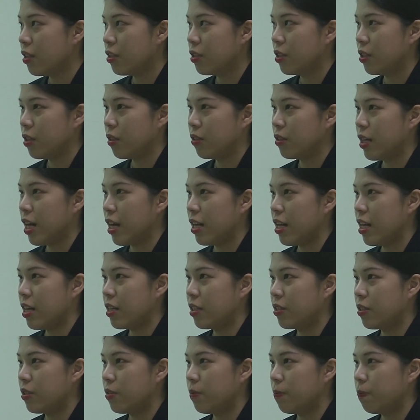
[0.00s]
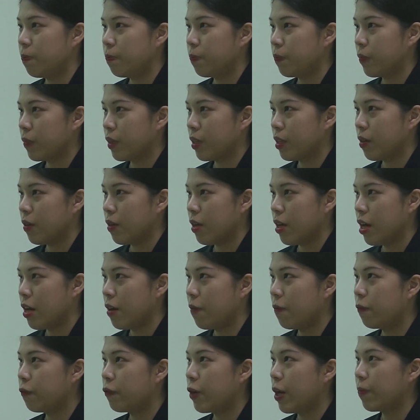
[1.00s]
Delta is
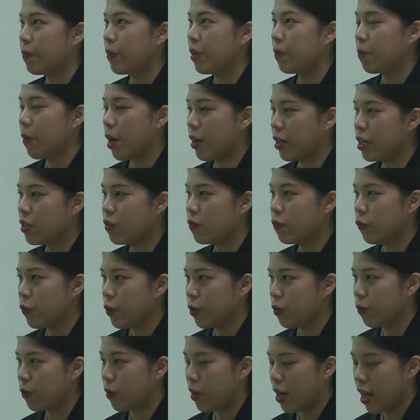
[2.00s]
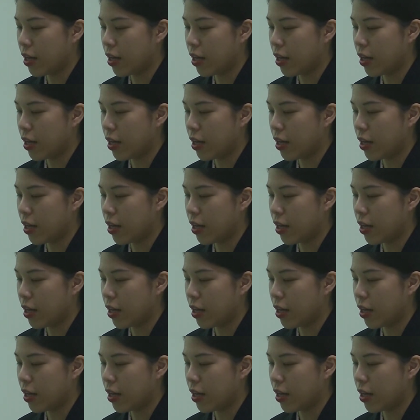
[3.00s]
from the market's view.